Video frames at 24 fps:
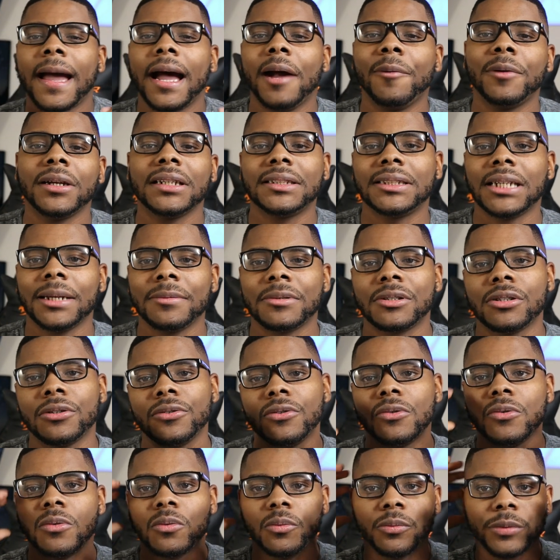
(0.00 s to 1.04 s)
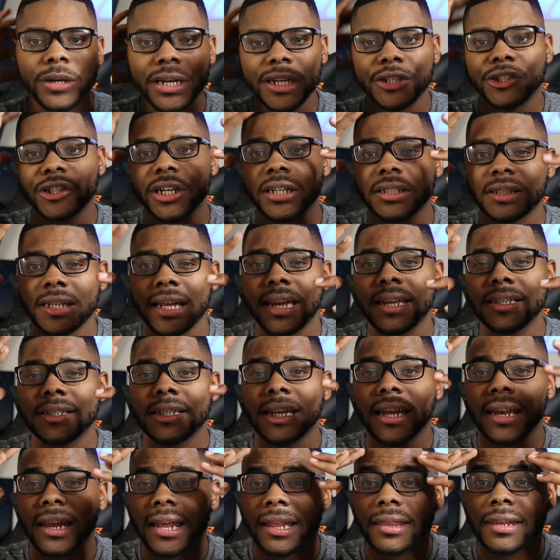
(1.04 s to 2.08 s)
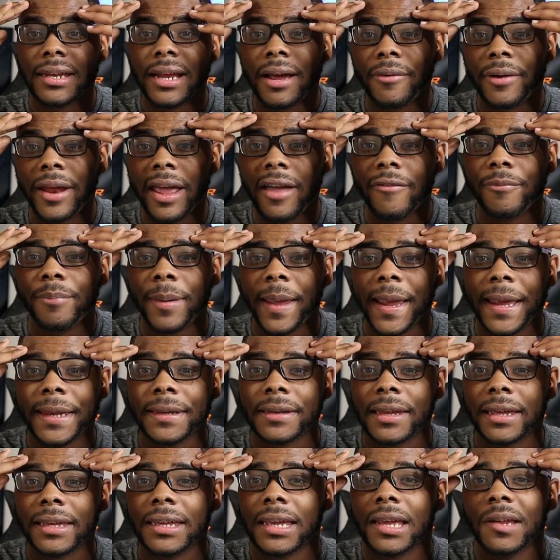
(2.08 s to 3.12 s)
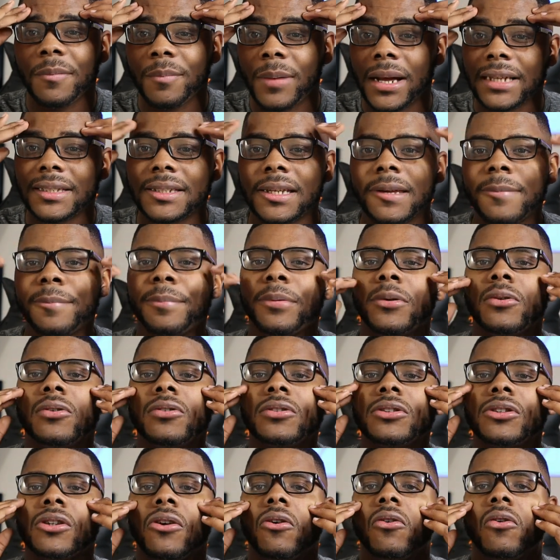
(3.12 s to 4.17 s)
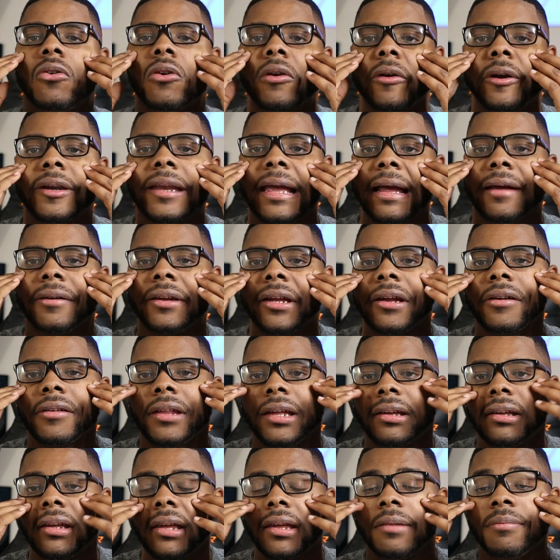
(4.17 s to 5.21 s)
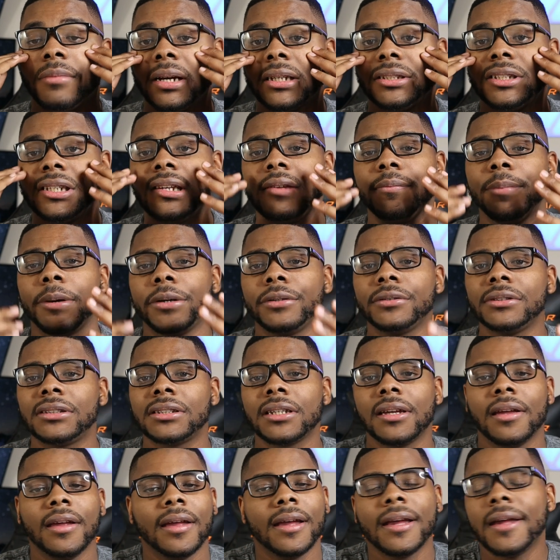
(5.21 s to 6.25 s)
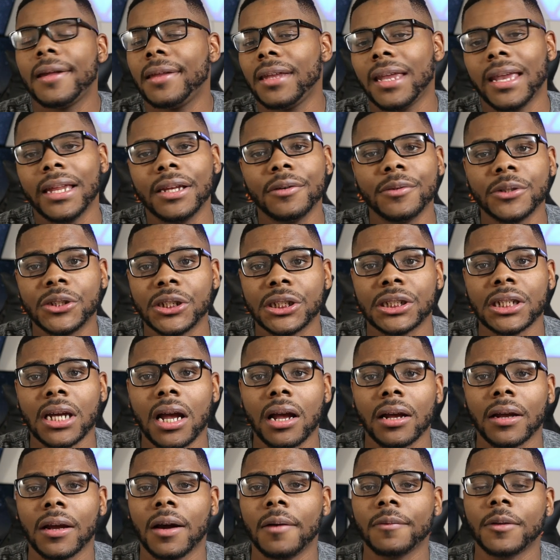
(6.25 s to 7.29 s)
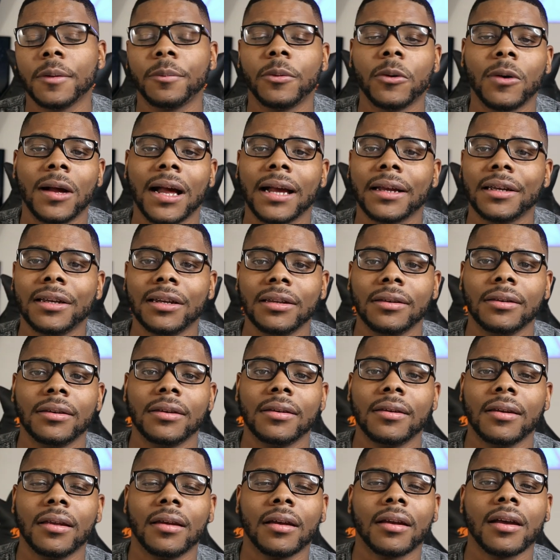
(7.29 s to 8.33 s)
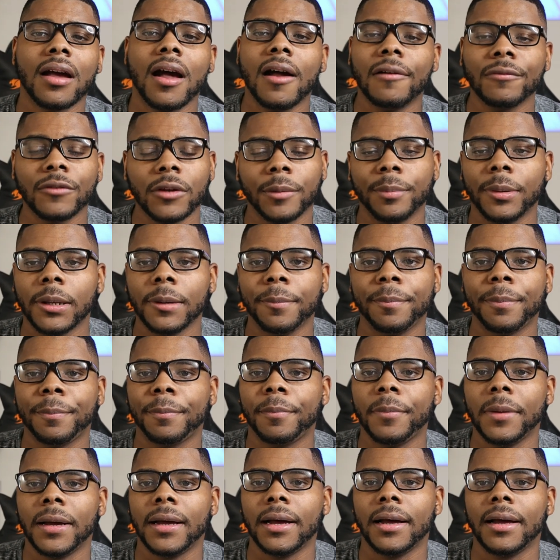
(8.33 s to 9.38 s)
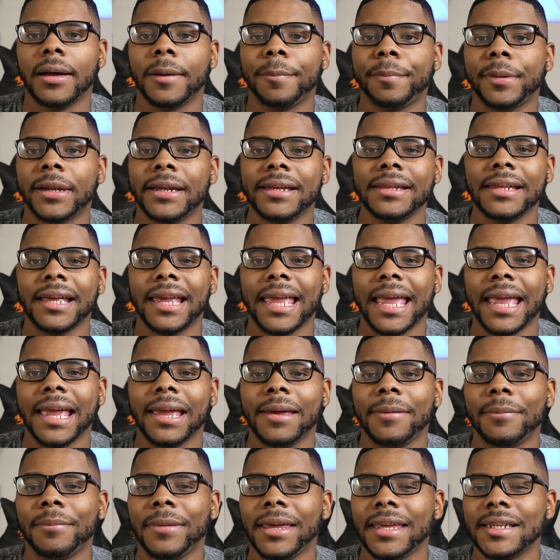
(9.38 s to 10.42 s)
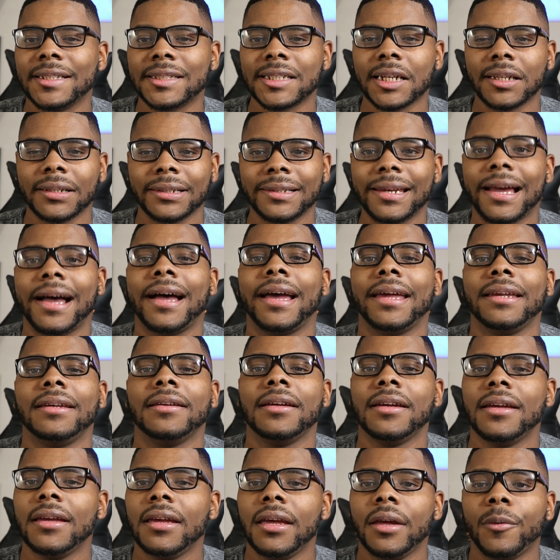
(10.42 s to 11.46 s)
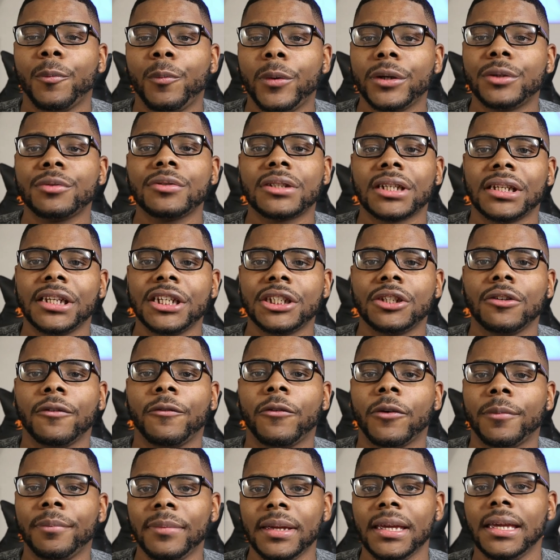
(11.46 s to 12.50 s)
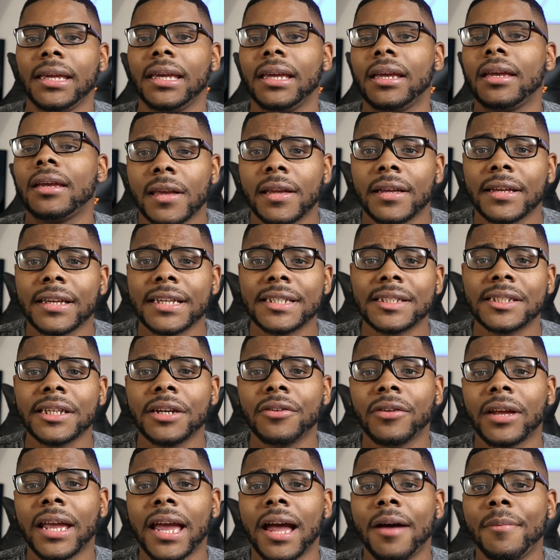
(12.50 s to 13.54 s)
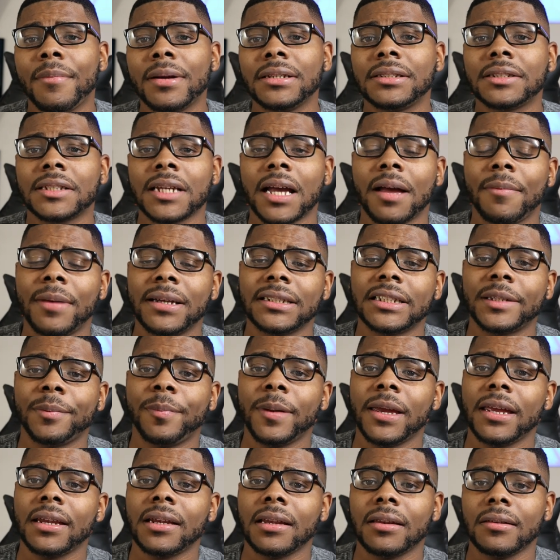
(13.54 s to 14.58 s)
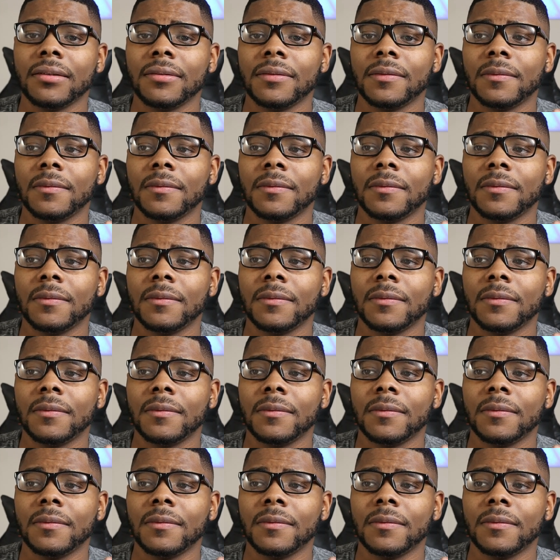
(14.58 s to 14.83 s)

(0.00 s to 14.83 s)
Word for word: I would attempt to readjust the headset, and then I would have pain like in my temples or down here like in my cheekbones, and it was just uncomfortable. I couldn't comfortably play the game until it died, which was an issue for me considering how much time I spent